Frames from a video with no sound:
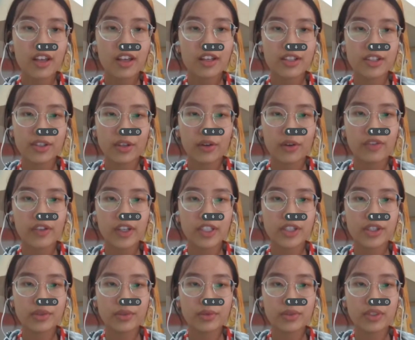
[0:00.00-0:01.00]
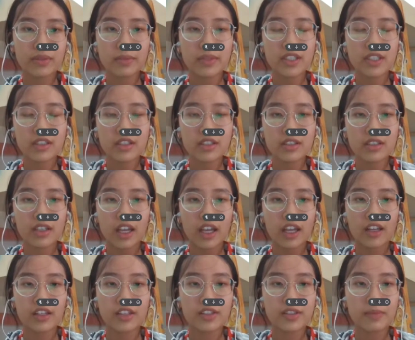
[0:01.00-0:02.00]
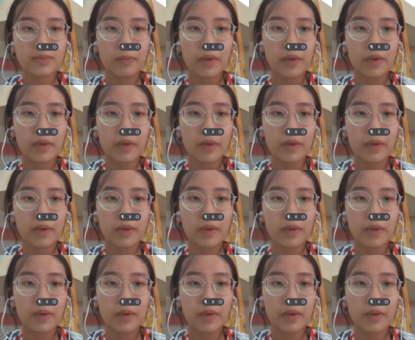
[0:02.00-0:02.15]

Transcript: so I choose business as